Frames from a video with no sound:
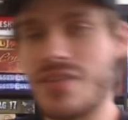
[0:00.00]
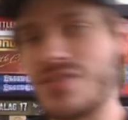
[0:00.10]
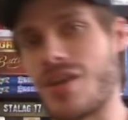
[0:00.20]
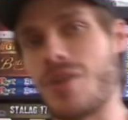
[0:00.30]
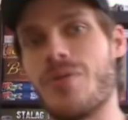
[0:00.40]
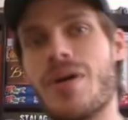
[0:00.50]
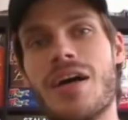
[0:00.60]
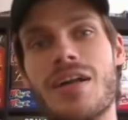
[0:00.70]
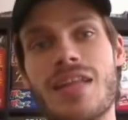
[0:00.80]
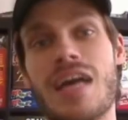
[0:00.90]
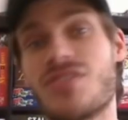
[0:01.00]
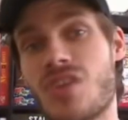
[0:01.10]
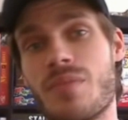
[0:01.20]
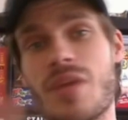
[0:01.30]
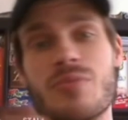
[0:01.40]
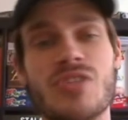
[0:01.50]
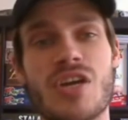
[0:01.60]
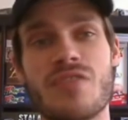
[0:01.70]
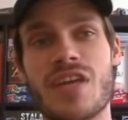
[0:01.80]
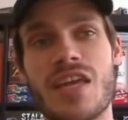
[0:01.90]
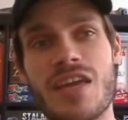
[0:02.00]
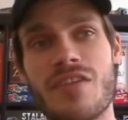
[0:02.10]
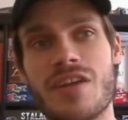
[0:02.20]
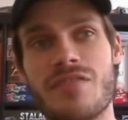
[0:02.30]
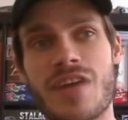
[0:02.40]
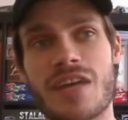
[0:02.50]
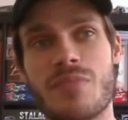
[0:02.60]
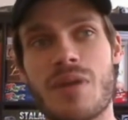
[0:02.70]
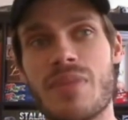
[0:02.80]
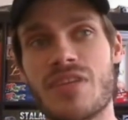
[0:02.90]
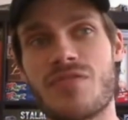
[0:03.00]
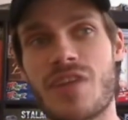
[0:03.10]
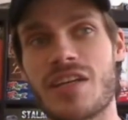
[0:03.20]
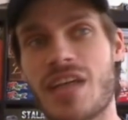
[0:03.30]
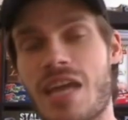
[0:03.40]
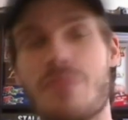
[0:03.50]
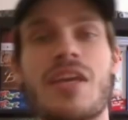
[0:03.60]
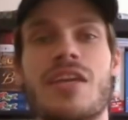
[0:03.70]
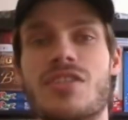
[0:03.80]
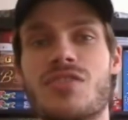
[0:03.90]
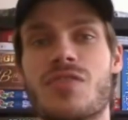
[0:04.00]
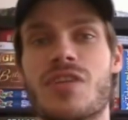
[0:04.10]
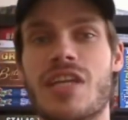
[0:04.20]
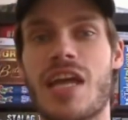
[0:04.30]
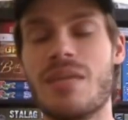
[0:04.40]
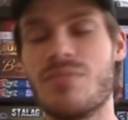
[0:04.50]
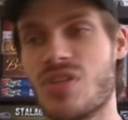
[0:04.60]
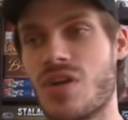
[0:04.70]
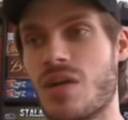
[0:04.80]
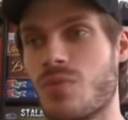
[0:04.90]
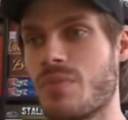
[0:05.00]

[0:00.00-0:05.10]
So last time he was over here, in fact, my best friend came here just for a games night.